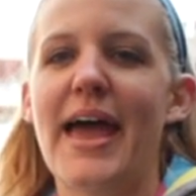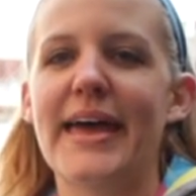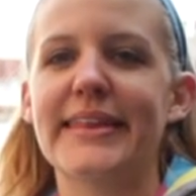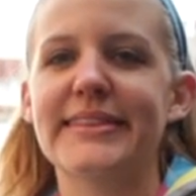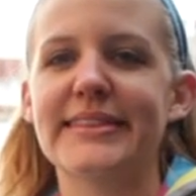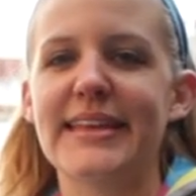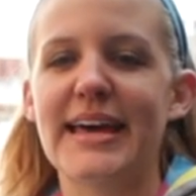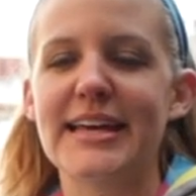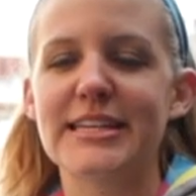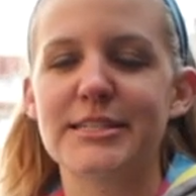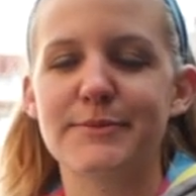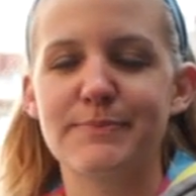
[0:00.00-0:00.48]

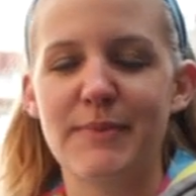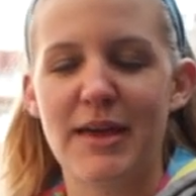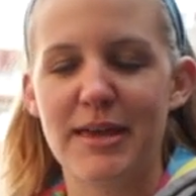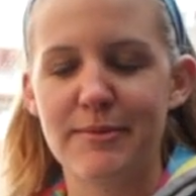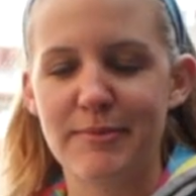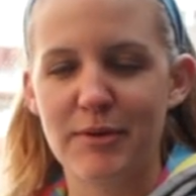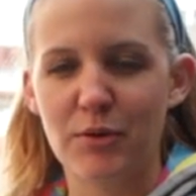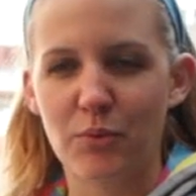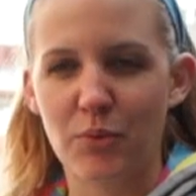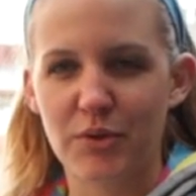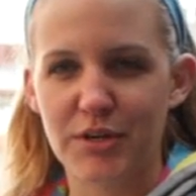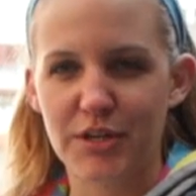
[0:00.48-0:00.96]
And that's
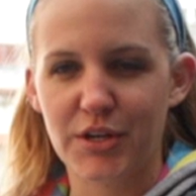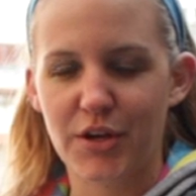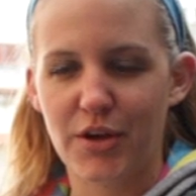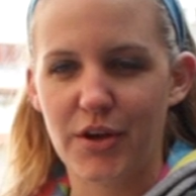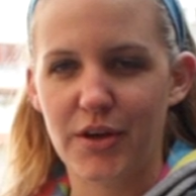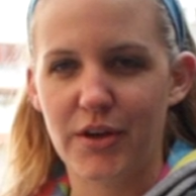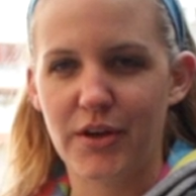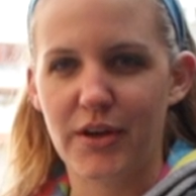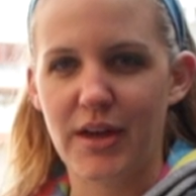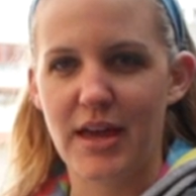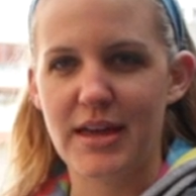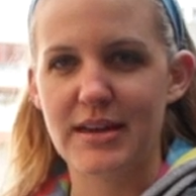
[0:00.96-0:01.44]
made me want to go
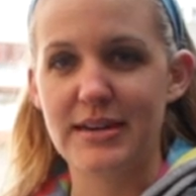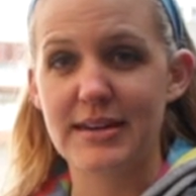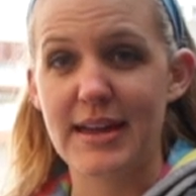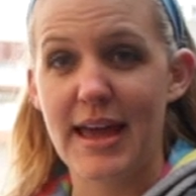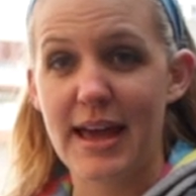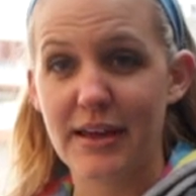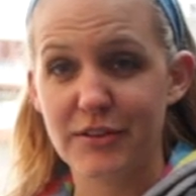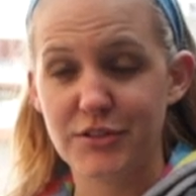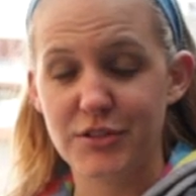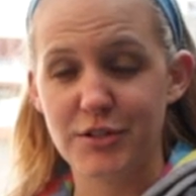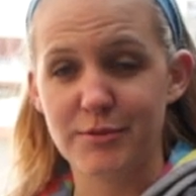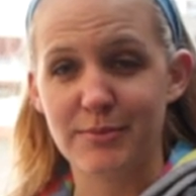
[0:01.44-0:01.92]
and
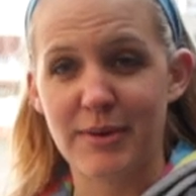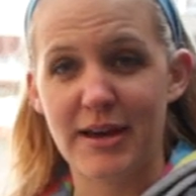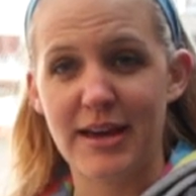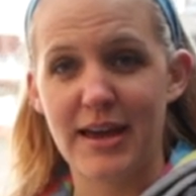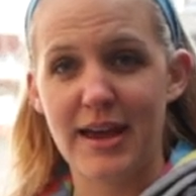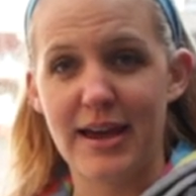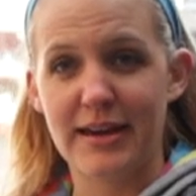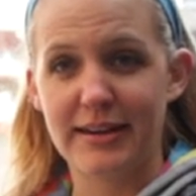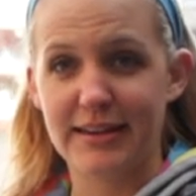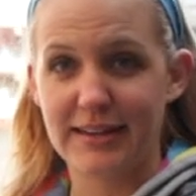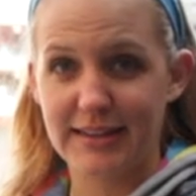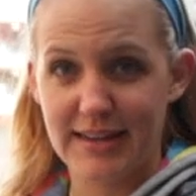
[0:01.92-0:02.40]
now do
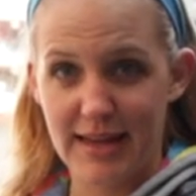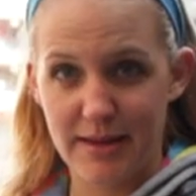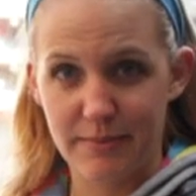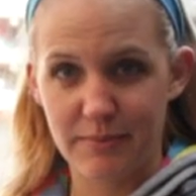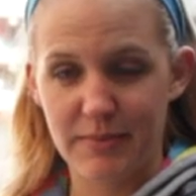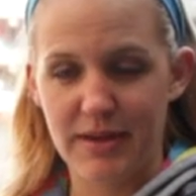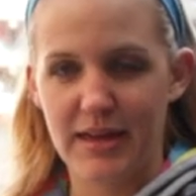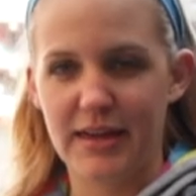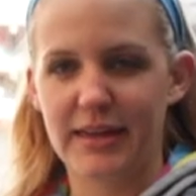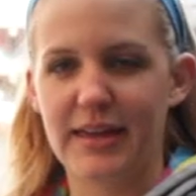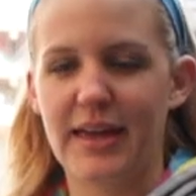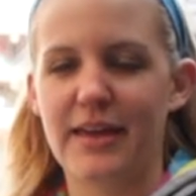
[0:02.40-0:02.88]
my L L
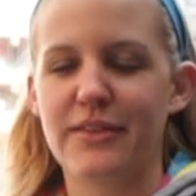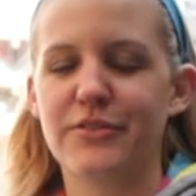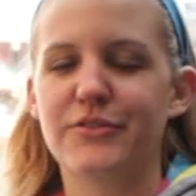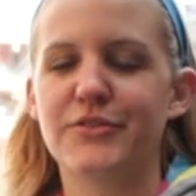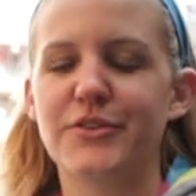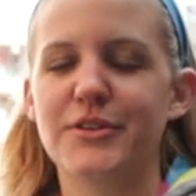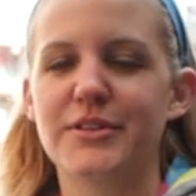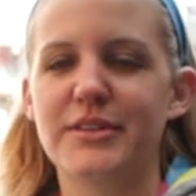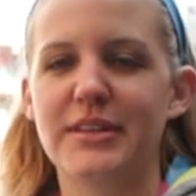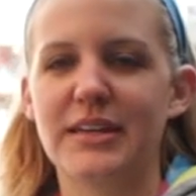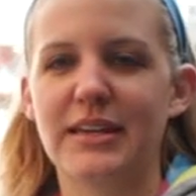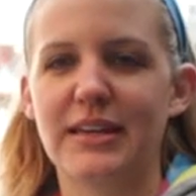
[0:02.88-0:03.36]
M, again
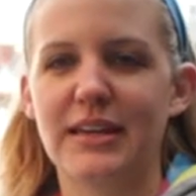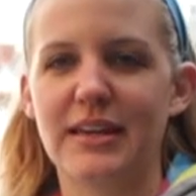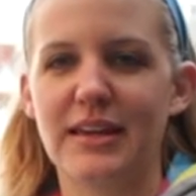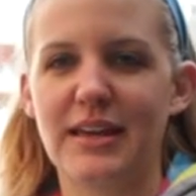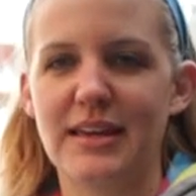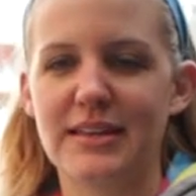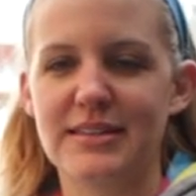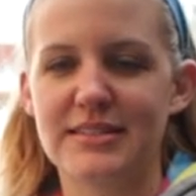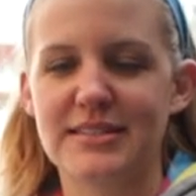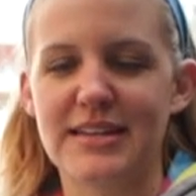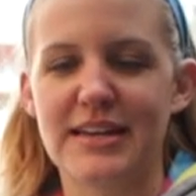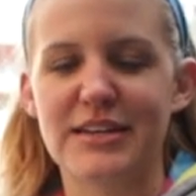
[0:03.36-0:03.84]
through
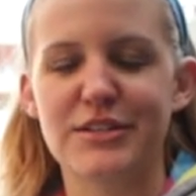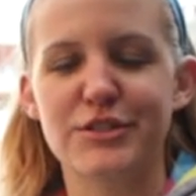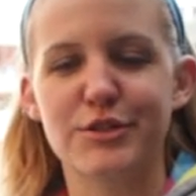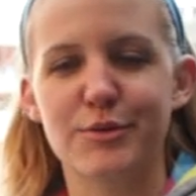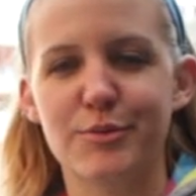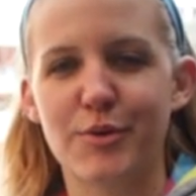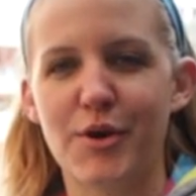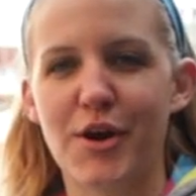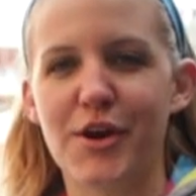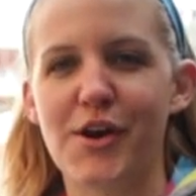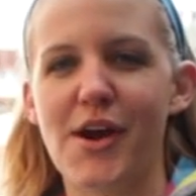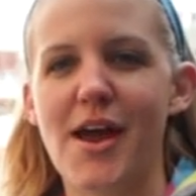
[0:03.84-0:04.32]
the
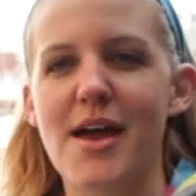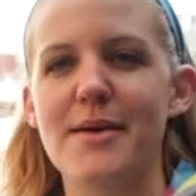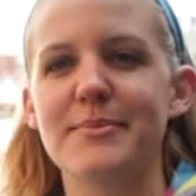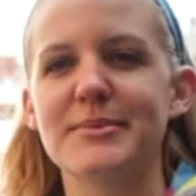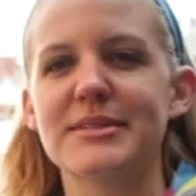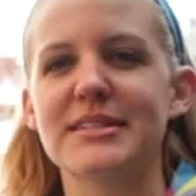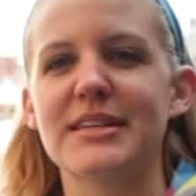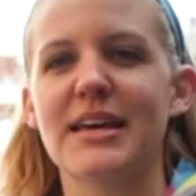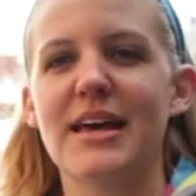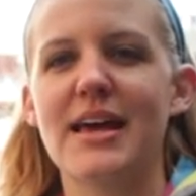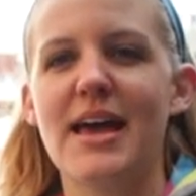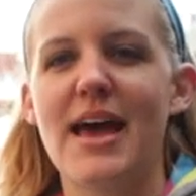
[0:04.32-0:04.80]
international
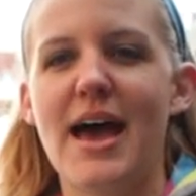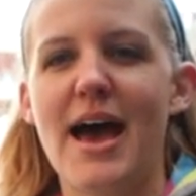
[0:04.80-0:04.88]
programs.